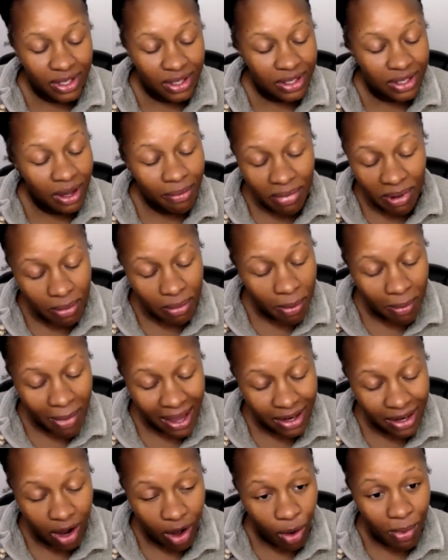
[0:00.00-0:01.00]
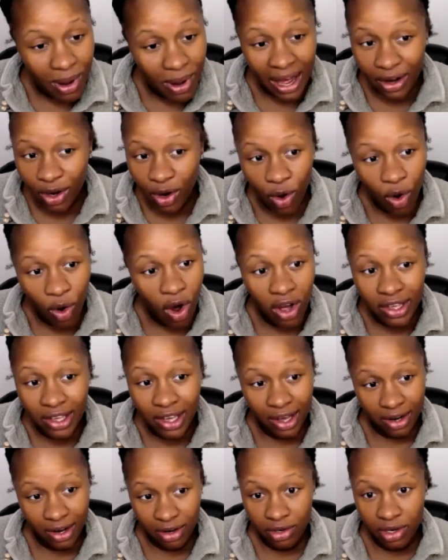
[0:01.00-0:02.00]
some people may know, but I know all
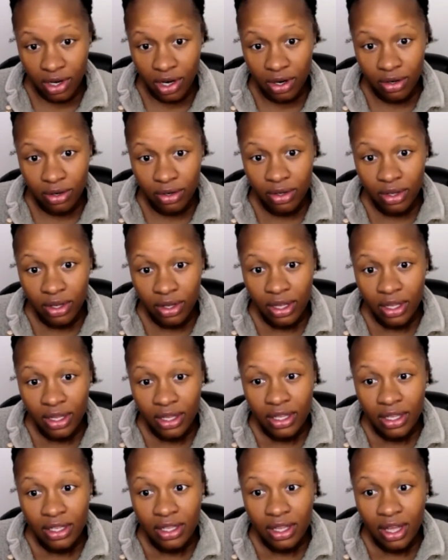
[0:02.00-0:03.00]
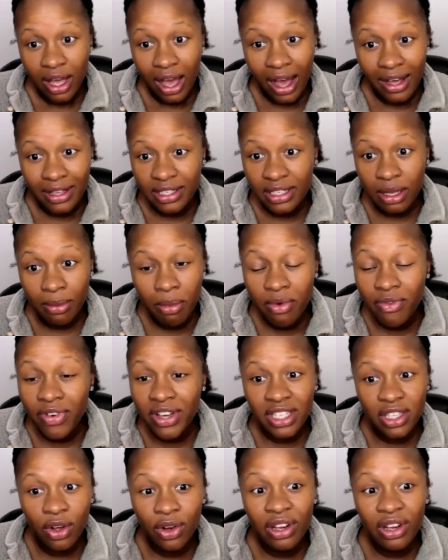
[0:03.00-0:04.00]
y'all don't know. Some of
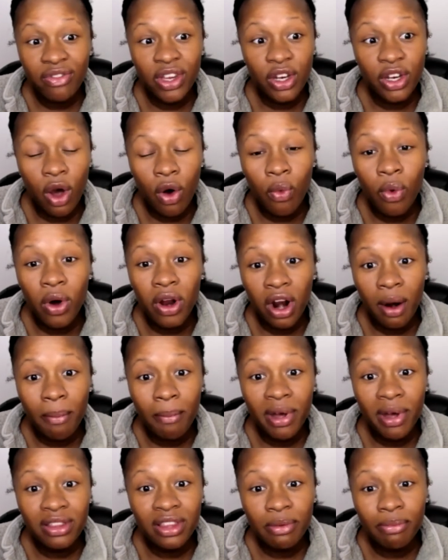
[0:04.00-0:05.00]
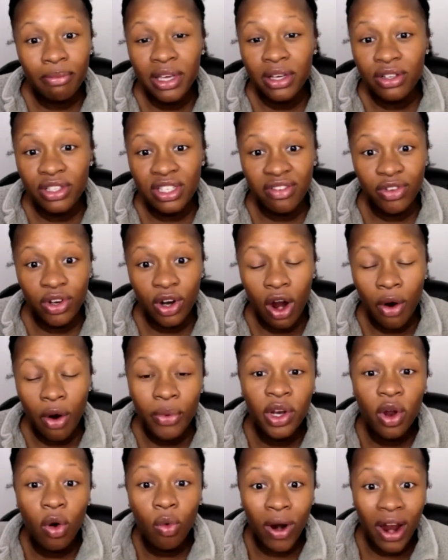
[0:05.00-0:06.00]
us don't even know what our monthly bills even are.
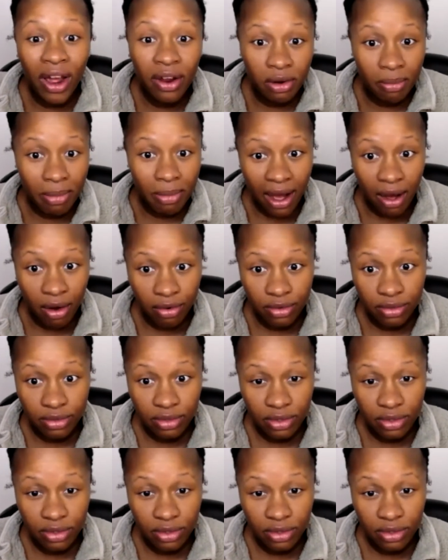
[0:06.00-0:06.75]
We know roundabout.